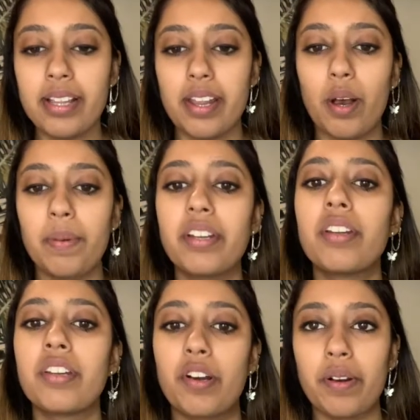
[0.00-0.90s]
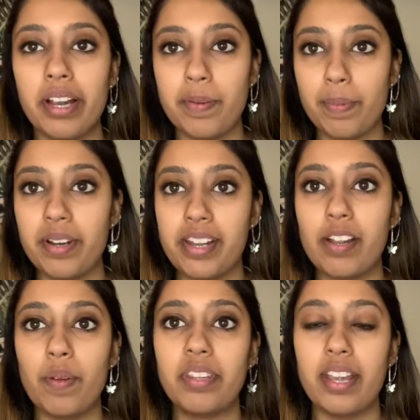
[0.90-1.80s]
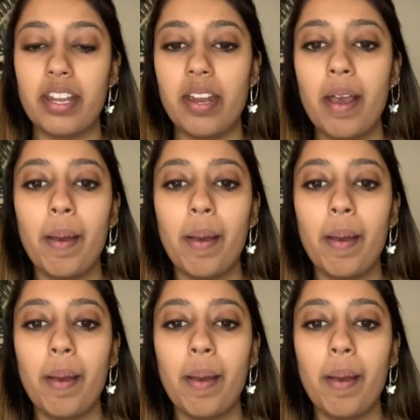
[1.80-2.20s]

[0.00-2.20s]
that I'll be, you know, inputting within